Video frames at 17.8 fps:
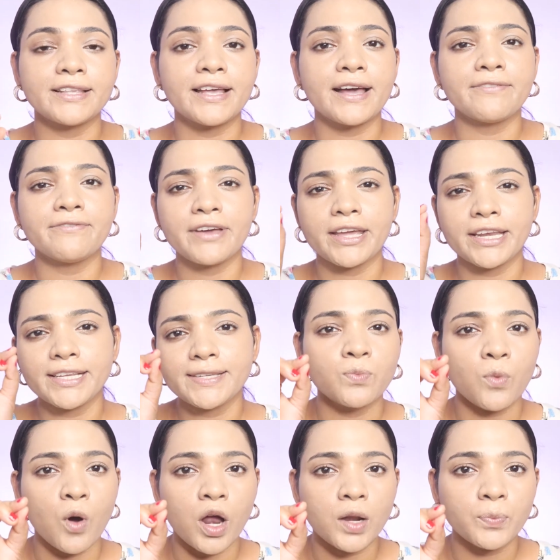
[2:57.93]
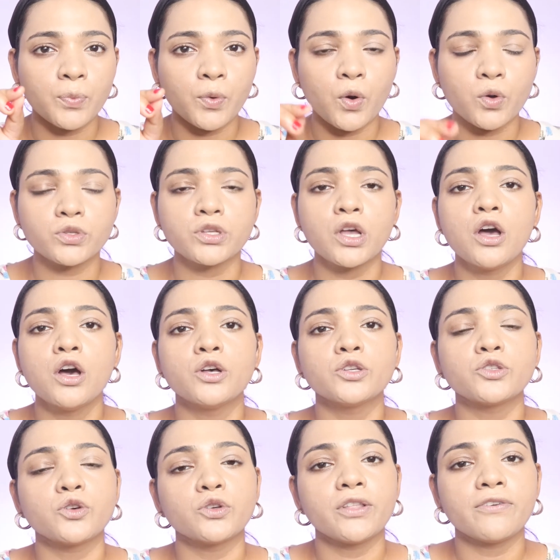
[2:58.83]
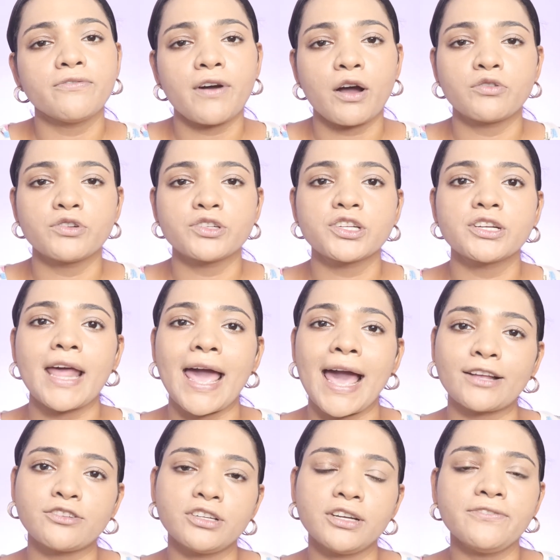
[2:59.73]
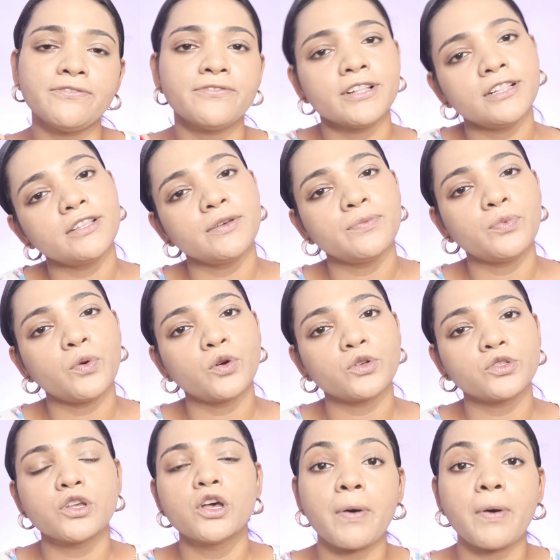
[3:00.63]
They are very small pores, so the foundation actually fills the pores.